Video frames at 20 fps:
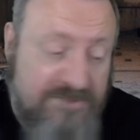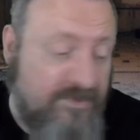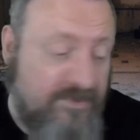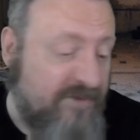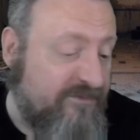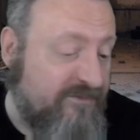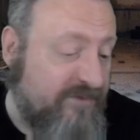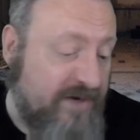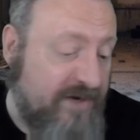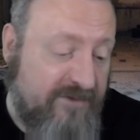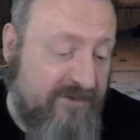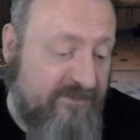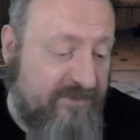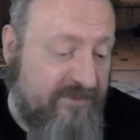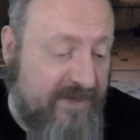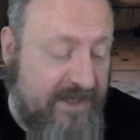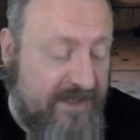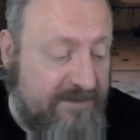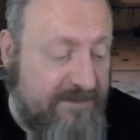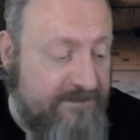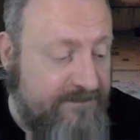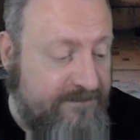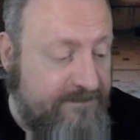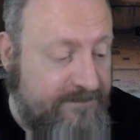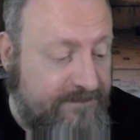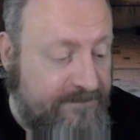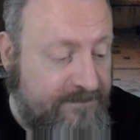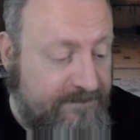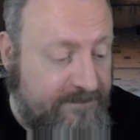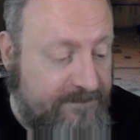Firefly,
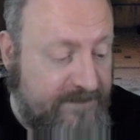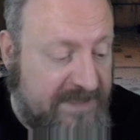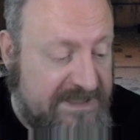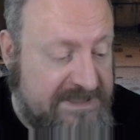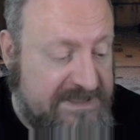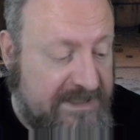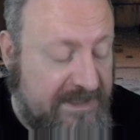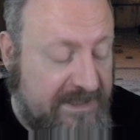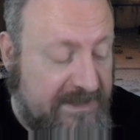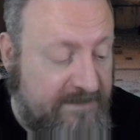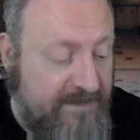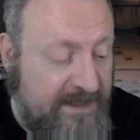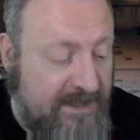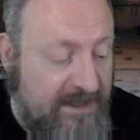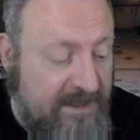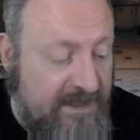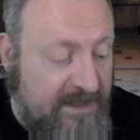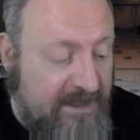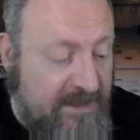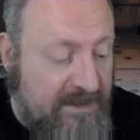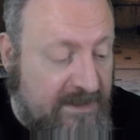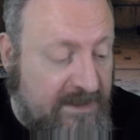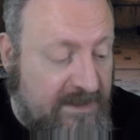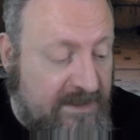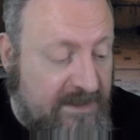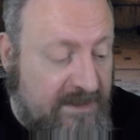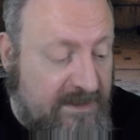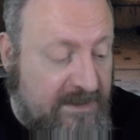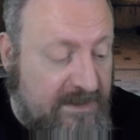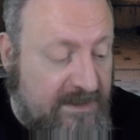basically.
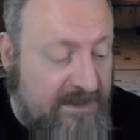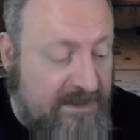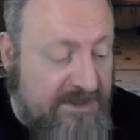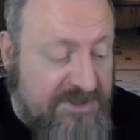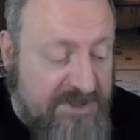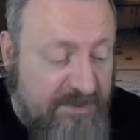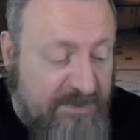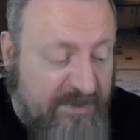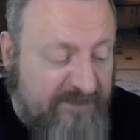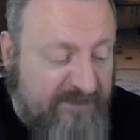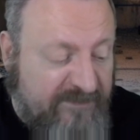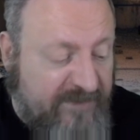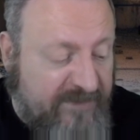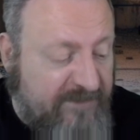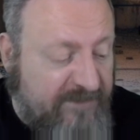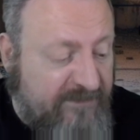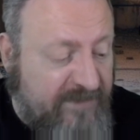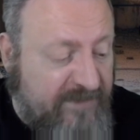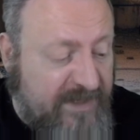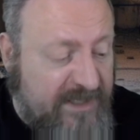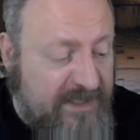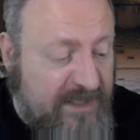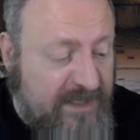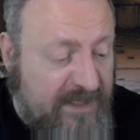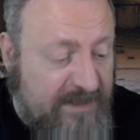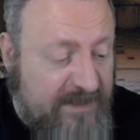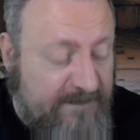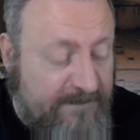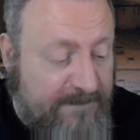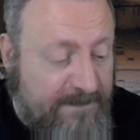The Sherman
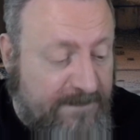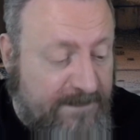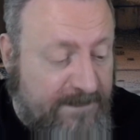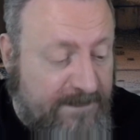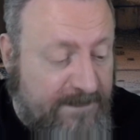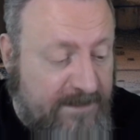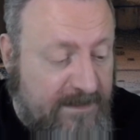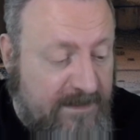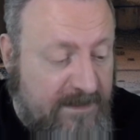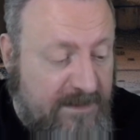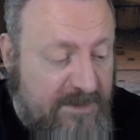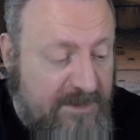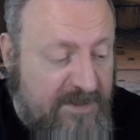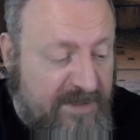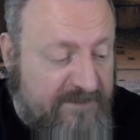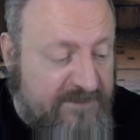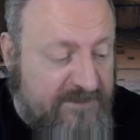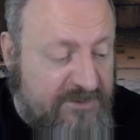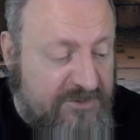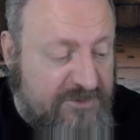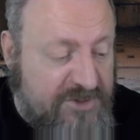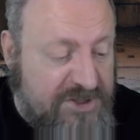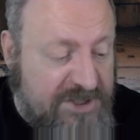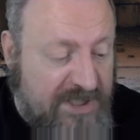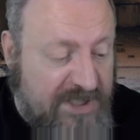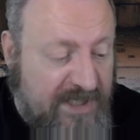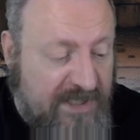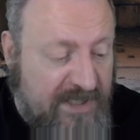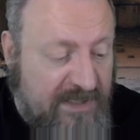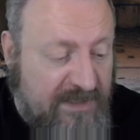Firefly, you have to
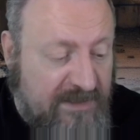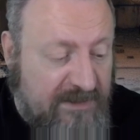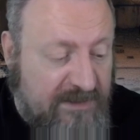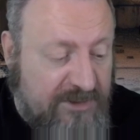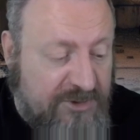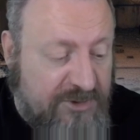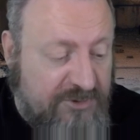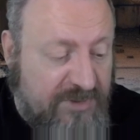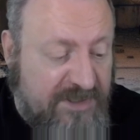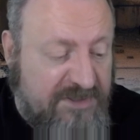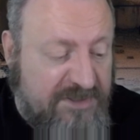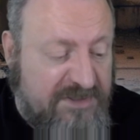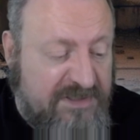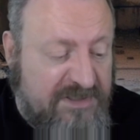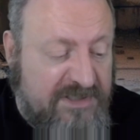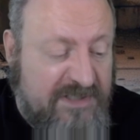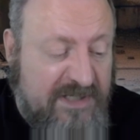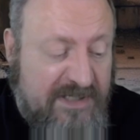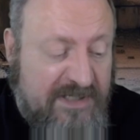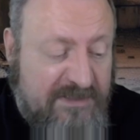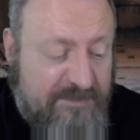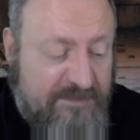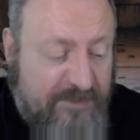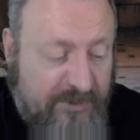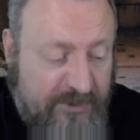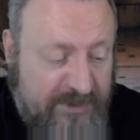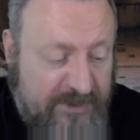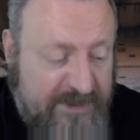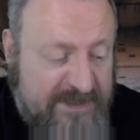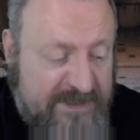shell 210
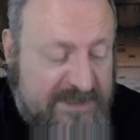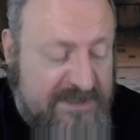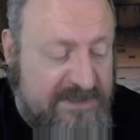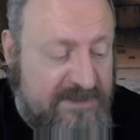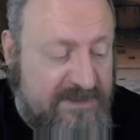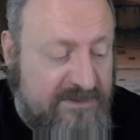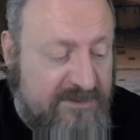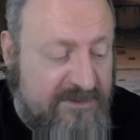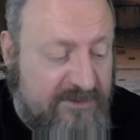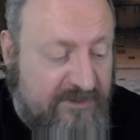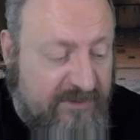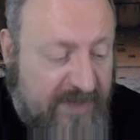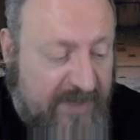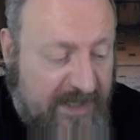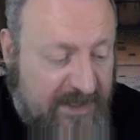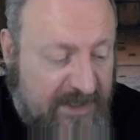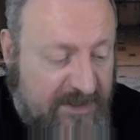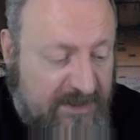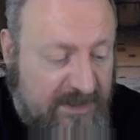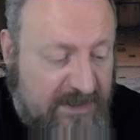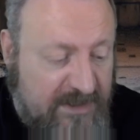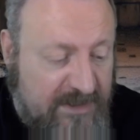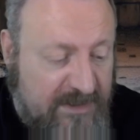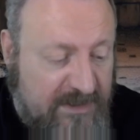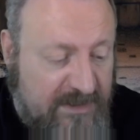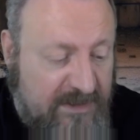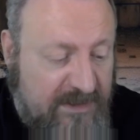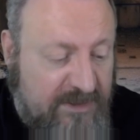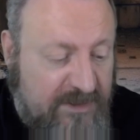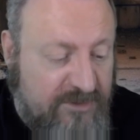points regular
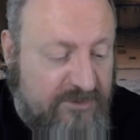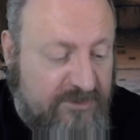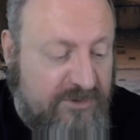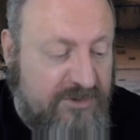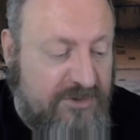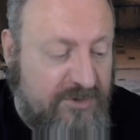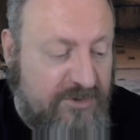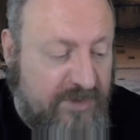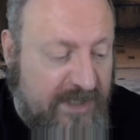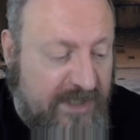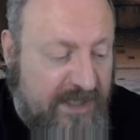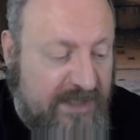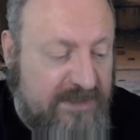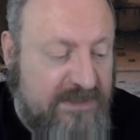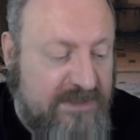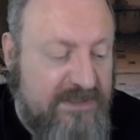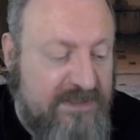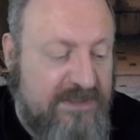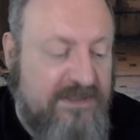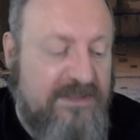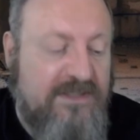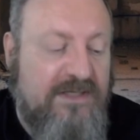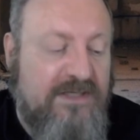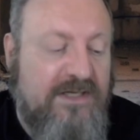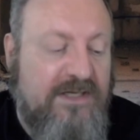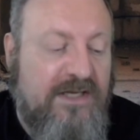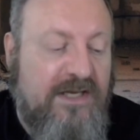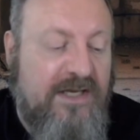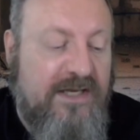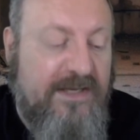in order to get
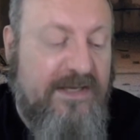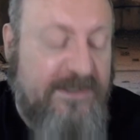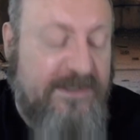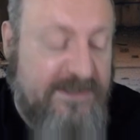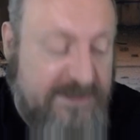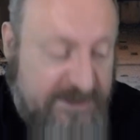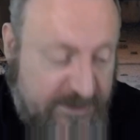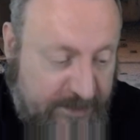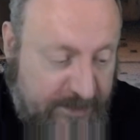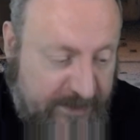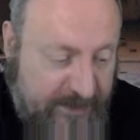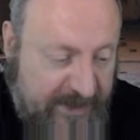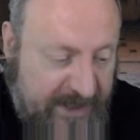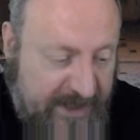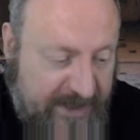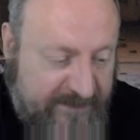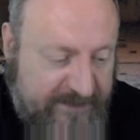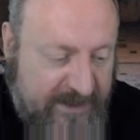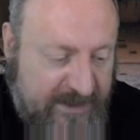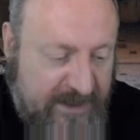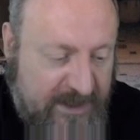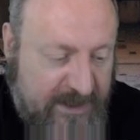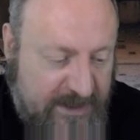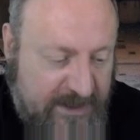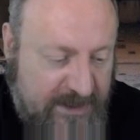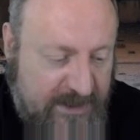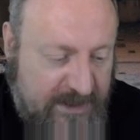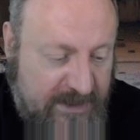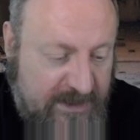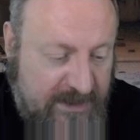a super heavy
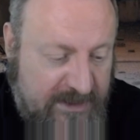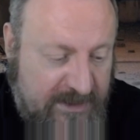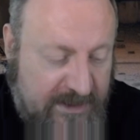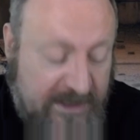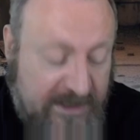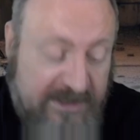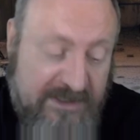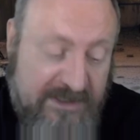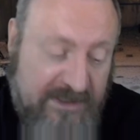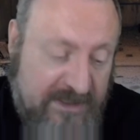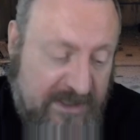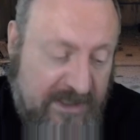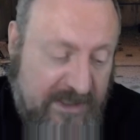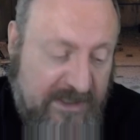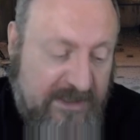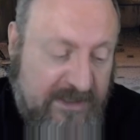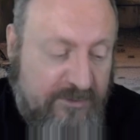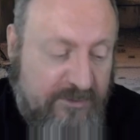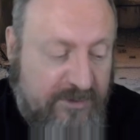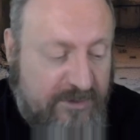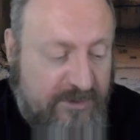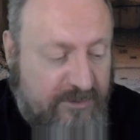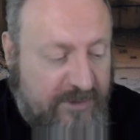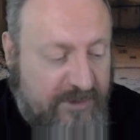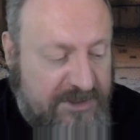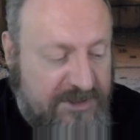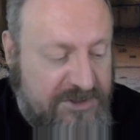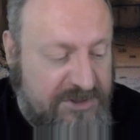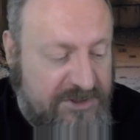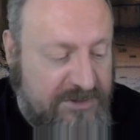gun, anti-tank gun with
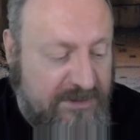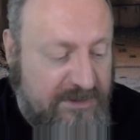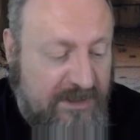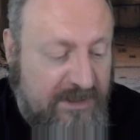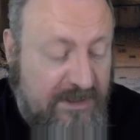coaxial,